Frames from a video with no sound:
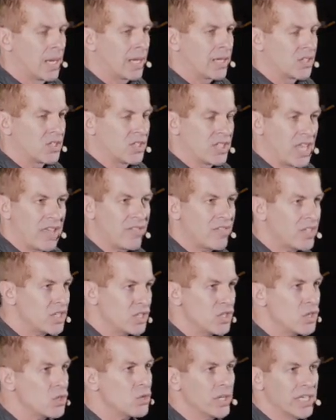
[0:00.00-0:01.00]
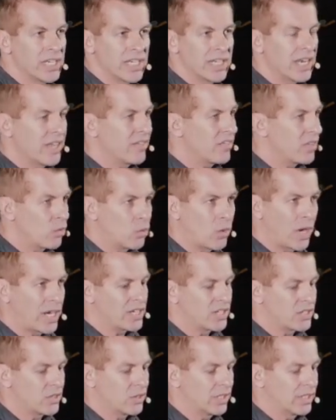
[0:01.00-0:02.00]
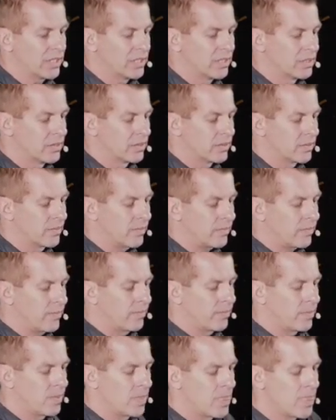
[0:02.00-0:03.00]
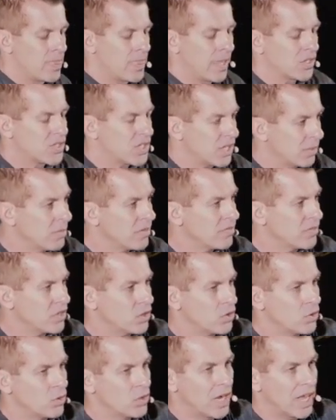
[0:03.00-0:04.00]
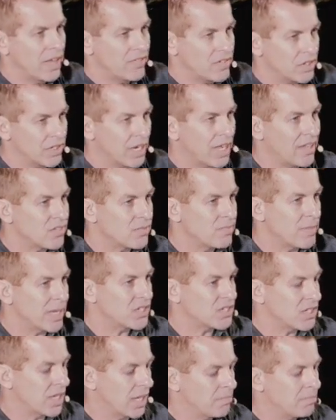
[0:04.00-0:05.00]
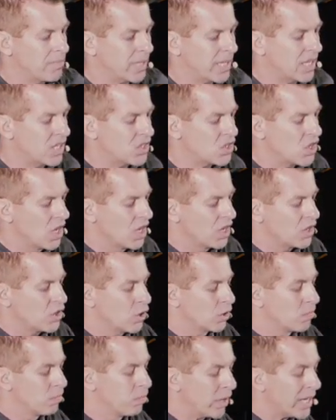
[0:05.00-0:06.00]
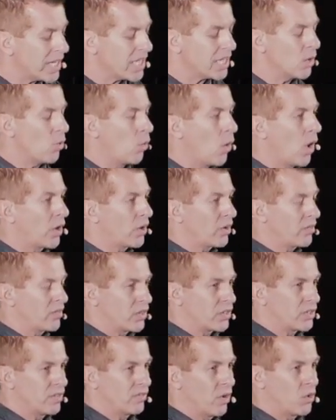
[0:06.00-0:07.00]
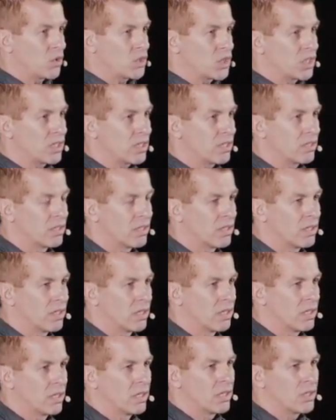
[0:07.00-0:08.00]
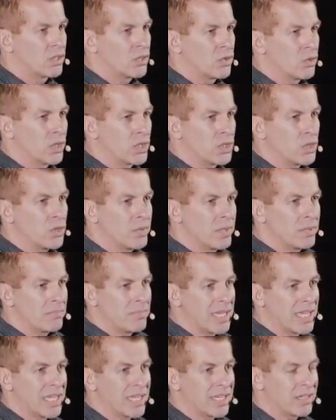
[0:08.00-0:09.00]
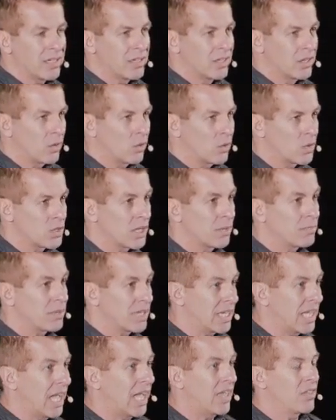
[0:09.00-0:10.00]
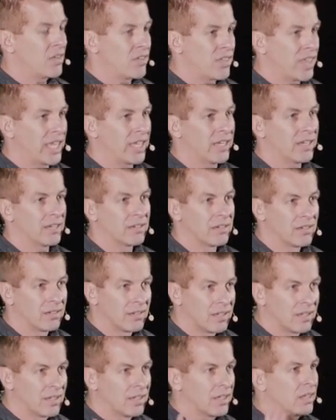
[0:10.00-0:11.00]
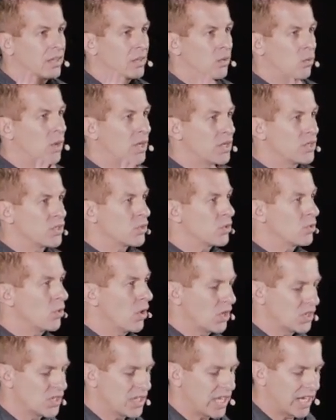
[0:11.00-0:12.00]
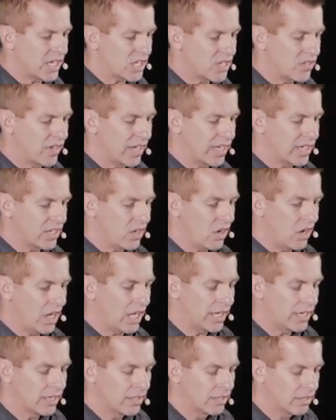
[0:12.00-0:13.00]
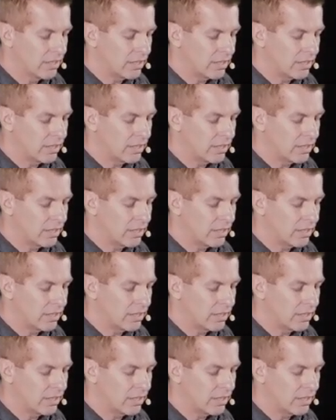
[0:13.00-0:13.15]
Because David knew he didn't have the right to it. Now, some of you have your lives messed up because you're bringing the water of your devotion to a human being or something other than the one true, all satisfying God.